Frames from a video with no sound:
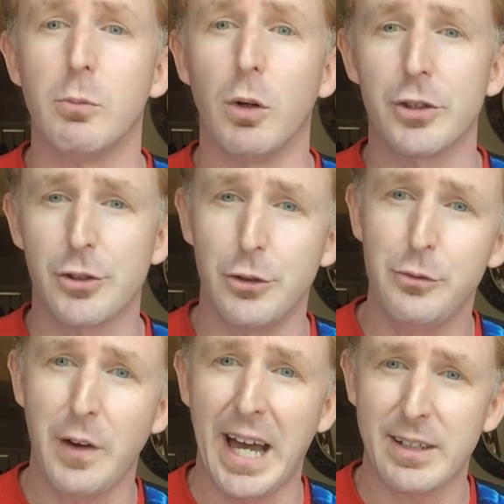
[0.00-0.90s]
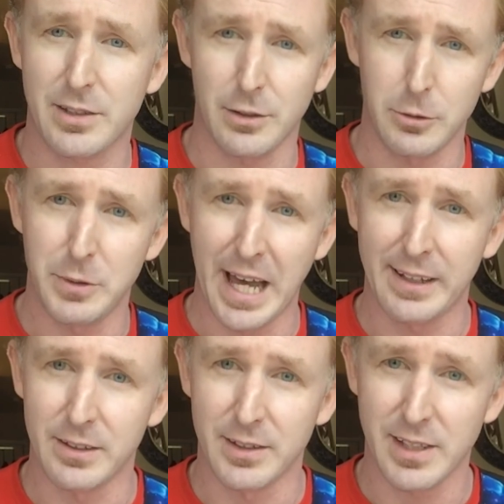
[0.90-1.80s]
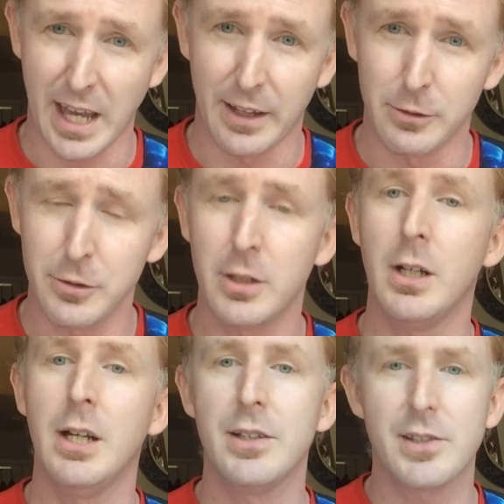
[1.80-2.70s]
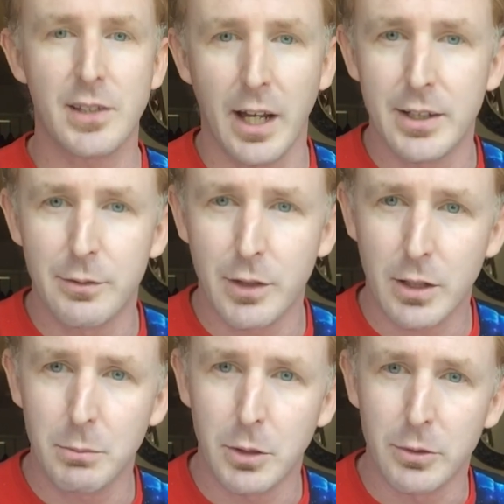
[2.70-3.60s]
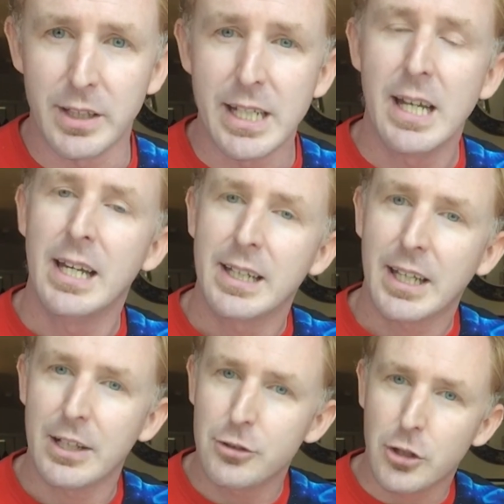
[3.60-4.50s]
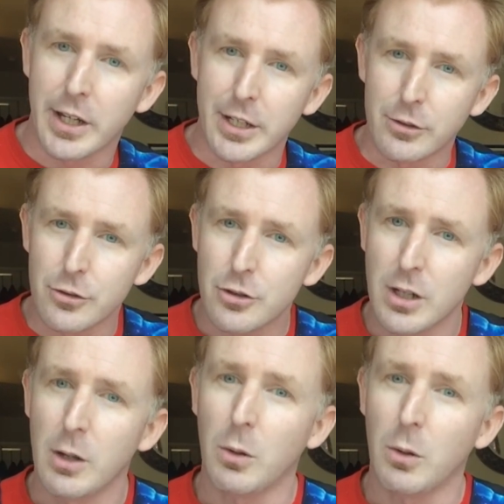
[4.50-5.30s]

Once new facts and new data is gathered, the scientific community can change